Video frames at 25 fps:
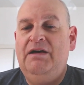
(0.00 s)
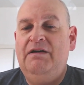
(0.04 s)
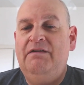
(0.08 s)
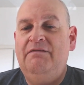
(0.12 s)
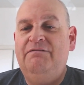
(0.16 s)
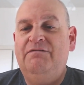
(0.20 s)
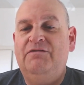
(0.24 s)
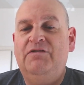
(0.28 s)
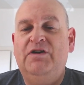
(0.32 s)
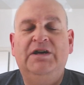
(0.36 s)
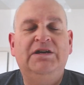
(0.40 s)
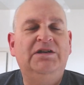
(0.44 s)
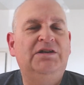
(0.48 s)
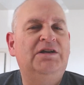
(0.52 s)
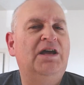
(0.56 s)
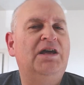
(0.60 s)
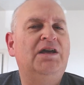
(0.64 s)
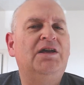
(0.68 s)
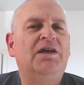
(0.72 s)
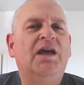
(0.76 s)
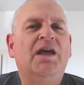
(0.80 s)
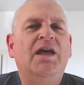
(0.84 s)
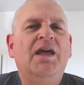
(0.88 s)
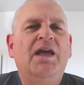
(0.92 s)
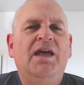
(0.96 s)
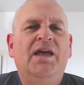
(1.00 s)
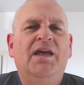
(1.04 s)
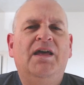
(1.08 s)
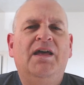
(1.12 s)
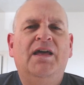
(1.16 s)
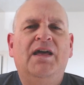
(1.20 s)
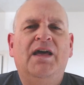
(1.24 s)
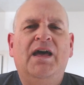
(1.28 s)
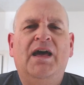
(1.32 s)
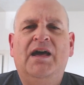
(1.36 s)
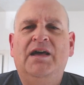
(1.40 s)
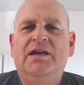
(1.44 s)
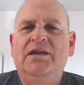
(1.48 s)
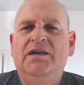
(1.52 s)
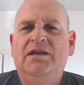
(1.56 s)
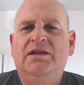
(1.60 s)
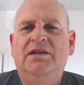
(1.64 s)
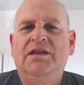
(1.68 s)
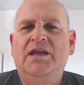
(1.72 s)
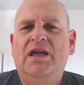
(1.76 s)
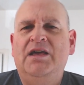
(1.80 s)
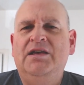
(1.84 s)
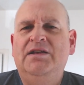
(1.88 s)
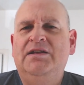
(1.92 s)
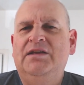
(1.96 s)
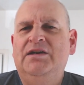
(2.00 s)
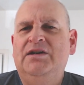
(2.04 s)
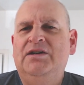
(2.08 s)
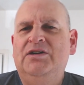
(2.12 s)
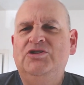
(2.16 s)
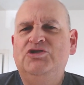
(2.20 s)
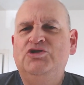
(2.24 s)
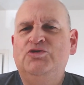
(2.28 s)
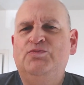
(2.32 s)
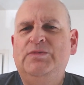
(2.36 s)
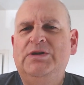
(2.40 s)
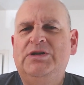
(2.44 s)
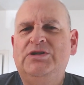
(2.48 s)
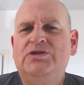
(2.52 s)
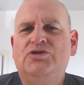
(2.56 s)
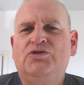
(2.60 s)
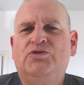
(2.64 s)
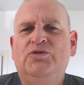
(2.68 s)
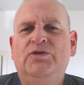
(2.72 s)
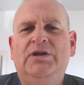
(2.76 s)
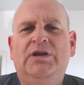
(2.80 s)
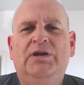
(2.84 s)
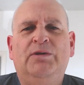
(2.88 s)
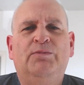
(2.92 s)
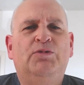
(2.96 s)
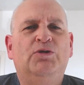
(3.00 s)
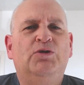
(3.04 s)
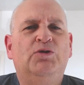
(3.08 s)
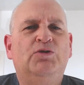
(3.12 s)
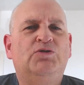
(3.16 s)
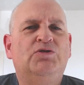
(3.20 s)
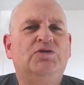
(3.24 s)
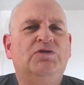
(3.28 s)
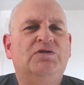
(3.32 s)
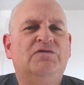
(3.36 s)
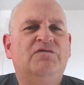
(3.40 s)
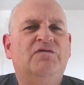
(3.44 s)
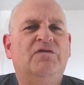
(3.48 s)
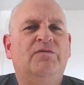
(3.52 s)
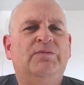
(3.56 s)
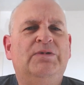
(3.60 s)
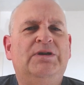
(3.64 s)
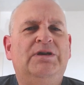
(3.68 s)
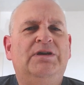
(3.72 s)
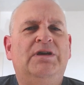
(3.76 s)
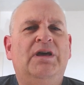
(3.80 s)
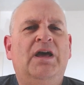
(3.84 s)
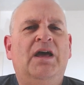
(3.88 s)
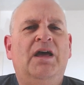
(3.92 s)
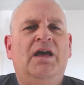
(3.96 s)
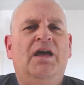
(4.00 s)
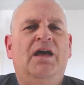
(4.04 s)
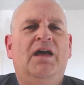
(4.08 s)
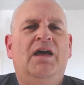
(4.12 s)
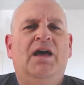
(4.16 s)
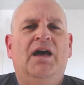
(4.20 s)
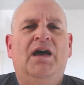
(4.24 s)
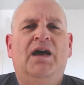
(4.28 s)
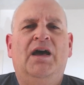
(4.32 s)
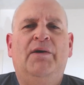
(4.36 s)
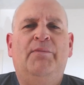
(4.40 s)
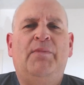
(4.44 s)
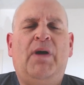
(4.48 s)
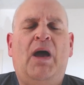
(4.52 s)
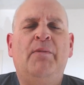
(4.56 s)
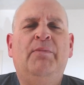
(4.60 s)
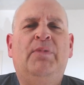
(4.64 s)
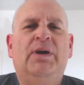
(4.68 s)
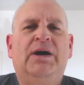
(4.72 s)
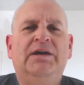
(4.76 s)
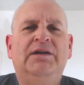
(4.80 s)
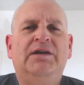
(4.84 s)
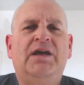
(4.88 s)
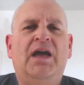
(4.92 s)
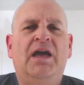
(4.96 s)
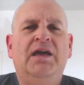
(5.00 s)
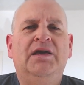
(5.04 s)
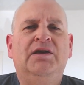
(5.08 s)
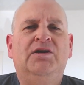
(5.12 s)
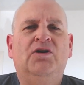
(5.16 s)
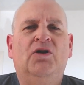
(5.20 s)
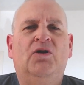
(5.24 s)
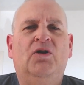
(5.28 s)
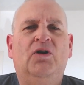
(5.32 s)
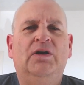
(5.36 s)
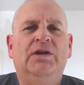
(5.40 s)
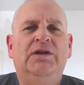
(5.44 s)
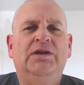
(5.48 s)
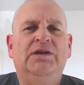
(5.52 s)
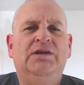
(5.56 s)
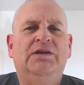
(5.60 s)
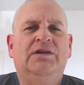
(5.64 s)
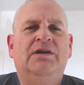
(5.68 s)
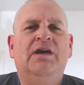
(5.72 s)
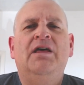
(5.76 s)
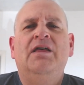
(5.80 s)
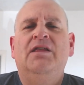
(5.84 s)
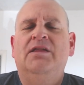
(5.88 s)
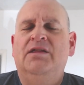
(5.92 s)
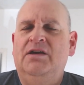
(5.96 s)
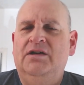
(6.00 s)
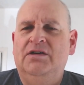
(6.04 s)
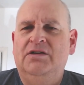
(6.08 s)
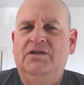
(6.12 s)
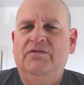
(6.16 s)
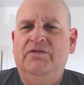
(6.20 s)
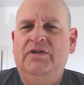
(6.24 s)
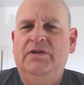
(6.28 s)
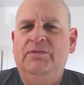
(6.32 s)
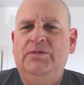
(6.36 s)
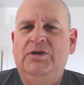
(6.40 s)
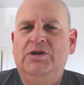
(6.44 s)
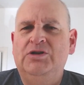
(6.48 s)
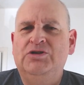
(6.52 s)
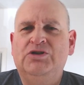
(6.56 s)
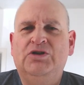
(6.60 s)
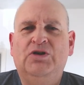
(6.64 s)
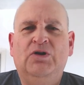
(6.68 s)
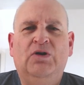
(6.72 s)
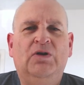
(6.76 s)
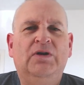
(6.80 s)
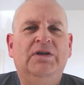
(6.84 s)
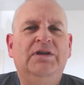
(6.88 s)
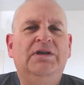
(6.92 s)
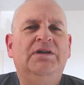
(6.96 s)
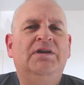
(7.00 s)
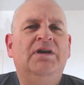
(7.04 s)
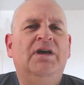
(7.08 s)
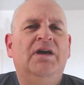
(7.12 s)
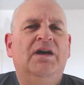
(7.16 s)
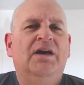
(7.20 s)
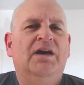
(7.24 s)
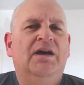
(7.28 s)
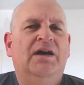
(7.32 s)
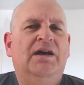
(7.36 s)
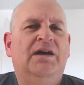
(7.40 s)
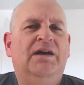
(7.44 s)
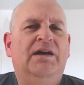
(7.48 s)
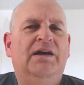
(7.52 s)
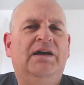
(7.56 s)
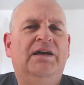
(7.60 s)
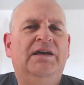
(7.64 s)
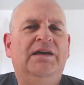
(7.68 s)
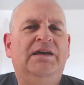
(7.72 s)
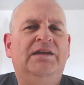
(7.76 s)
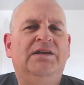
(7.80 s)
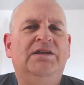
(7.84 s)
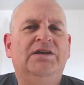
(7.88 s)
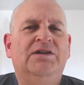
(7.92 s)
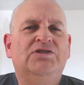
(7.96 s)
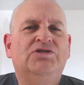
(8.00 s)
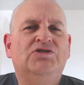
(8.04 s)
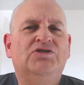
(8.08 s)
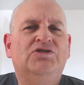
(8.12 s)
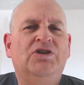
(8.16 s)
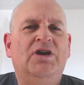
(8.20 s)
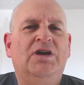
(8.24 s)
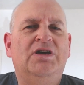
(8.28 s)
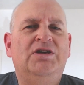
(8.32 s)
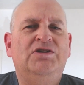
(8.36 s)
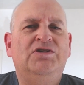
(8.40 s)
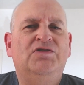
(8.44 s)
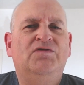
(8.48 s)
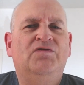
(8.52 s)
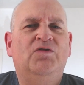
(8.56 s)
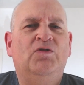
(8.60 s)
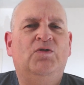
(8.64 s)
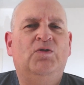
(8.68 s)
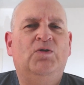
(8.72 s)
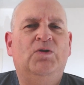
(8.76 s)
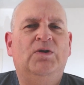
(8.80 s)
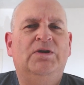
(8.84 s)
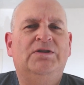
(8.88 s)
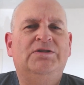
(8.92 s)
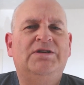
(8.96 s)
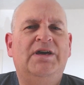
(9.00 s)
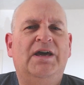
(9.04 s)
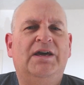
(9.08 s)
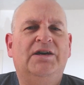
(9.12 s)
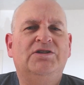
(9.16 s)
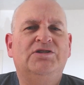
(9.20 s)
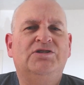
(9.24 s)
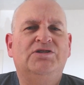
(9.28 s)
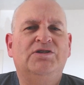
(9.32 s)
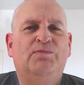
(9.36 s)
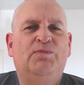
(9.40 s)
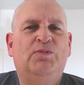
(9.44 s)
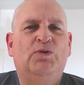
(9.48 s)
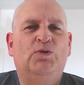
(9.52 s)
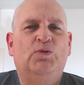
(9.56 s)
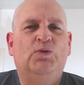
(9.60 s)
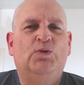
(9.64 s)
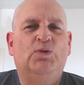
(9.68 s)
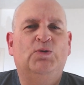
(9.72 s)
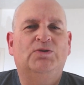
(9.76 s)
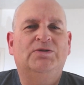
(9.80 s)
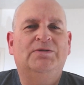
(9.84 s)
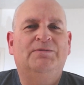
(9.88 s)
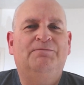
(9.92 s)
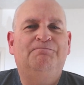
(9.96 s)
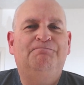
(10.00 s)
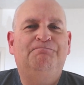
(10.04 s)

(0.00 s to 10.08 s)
Friday, I had a large mixed grill purchased for me by a colleague. Thank you very much, colleague. In exchange for tech support.